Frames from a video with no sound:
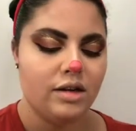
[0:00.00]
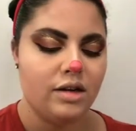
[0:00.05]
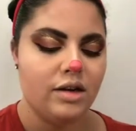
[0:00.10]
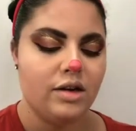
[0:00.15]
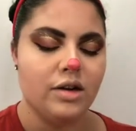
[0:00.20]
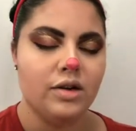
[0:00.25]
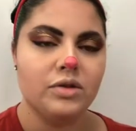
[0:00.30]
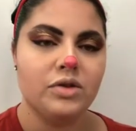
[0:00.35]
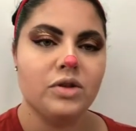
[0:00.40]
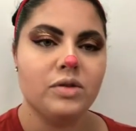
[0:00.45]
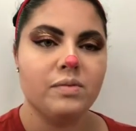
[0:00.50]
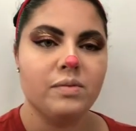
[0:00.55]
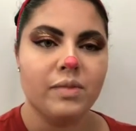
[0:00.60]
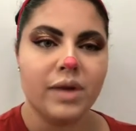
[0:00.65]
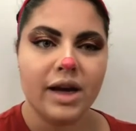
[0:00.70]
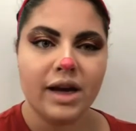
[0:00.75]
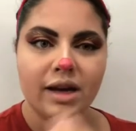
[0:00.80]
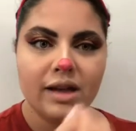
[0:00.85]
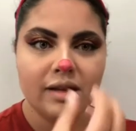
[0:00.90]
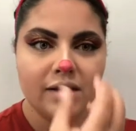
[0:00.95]
you know, to
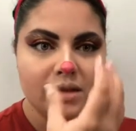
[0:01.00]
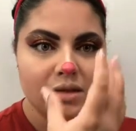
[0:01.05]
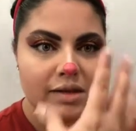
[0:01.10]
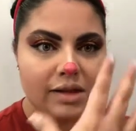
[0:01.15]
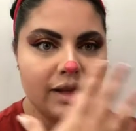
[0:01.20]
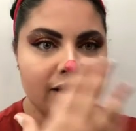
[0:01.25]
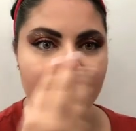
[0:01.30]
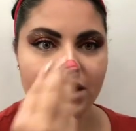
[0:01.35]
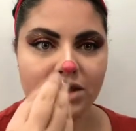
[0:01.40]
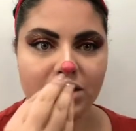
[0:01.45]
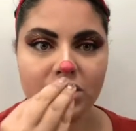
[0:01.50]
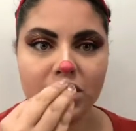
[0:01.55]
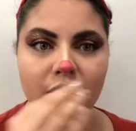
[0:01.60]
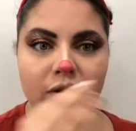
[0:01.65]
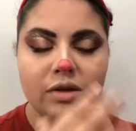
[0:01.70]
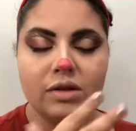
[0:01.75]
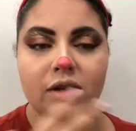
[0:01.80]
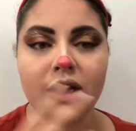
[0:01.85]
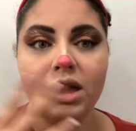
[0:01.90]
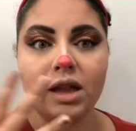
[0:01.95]
make this
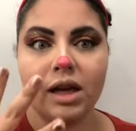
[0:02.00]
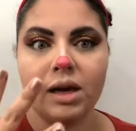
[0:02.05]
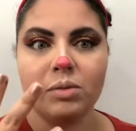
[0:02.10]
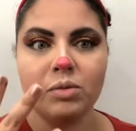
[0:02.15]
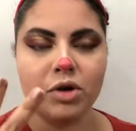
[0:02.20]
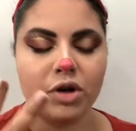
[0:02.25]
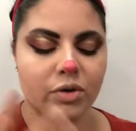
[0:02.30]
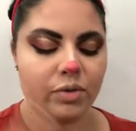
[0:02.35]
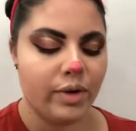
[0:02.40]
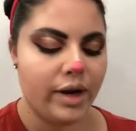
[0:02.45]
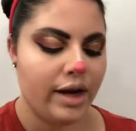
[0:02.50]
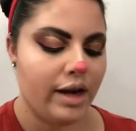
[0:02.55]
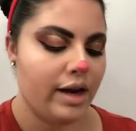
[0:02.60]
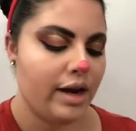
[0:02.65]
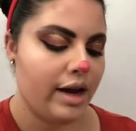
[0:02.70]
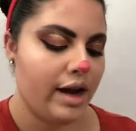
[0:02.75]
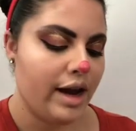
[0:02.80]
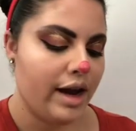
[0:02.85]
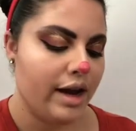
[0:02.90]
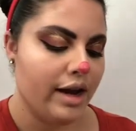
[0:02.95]
nose a lot more
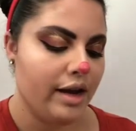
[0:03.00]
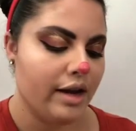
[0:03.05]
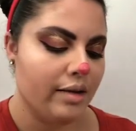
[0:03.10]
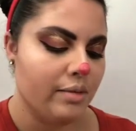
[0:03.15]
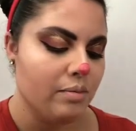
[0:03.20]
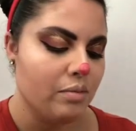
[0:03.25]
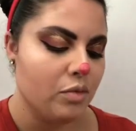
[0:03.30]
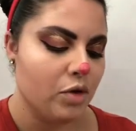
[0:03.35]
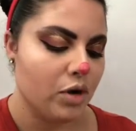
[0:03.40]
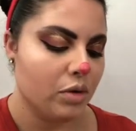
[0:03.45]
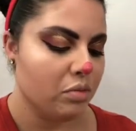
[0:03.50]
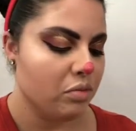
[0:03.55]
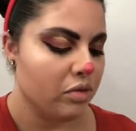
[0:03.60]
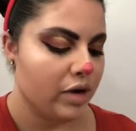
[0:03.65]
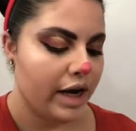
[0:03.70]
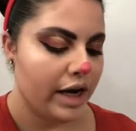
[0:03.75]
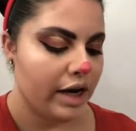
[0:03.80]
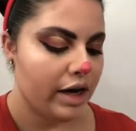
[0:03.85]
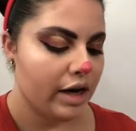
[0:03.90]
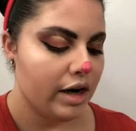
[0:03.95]
red and more
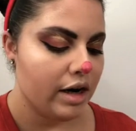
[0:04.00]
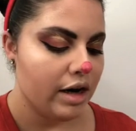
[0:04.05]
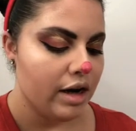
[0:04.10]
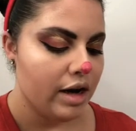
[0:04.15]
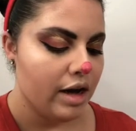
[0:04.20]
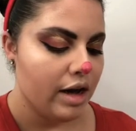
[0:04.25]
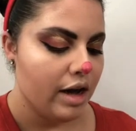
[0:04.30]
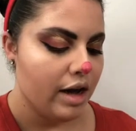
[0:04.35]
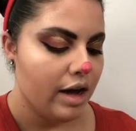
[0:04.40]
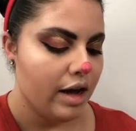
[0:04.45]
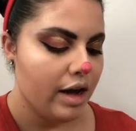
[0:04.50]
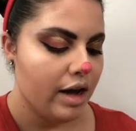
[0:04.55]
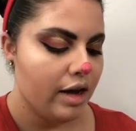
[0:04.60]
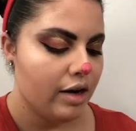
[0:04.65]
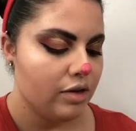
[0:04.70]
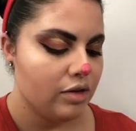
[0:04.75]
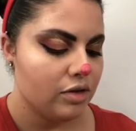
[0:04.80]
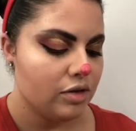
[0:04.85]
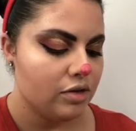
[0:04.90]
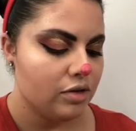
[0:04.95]
brighter, and
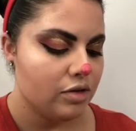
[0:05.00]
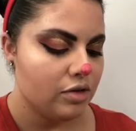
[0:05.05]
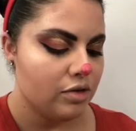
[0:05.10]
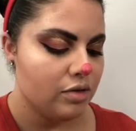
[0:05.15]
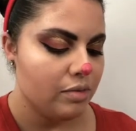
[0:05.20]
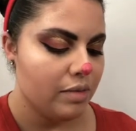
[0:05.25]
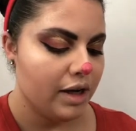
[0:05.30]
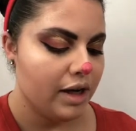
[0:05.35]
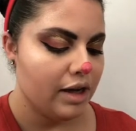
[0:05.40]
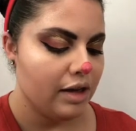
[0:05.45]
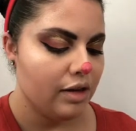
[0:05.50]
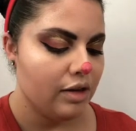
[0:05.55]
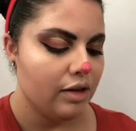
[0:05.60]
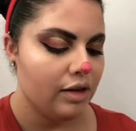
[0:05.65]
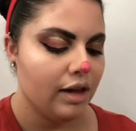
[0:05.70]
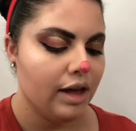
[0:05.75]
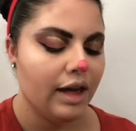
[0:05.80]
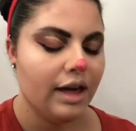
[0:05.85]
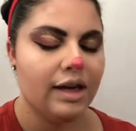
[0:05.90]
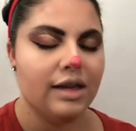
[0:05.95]
also to make it
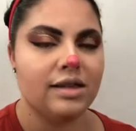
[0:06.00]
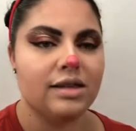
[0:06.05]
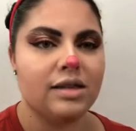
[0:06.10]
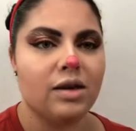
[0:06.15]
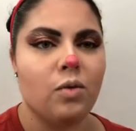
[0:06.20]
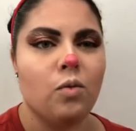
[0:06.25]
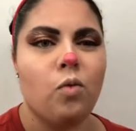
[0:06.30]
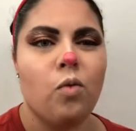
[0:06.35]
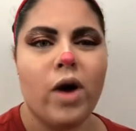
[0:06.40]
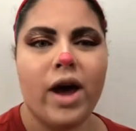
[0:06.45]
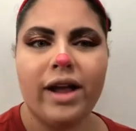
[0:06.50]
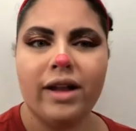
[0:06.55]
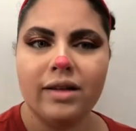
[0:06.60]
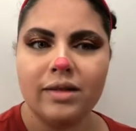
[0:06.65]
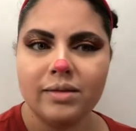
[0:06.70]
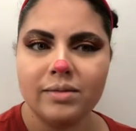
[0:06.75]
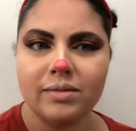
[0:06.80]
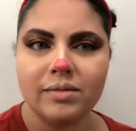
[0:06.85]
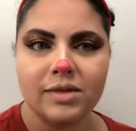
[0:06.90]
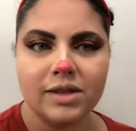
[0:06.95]
look like it's a wet
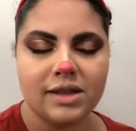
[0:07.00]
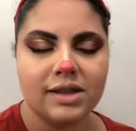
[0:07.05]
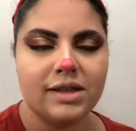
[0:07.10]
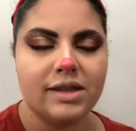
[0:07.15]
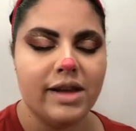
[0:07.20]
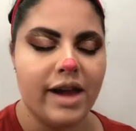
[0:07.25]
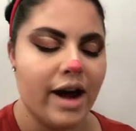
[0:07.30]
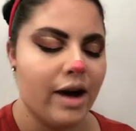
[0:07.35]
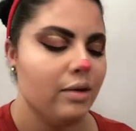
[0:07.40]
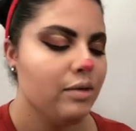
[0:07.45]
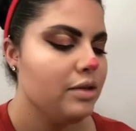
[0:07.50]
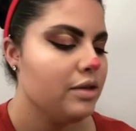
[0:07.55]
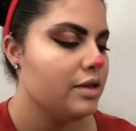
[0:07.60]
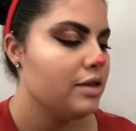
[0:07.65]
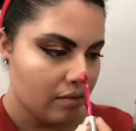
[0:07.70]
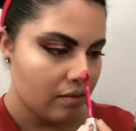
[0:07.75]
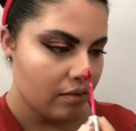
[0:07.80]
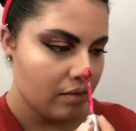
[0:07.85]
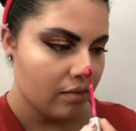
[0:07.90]
snout.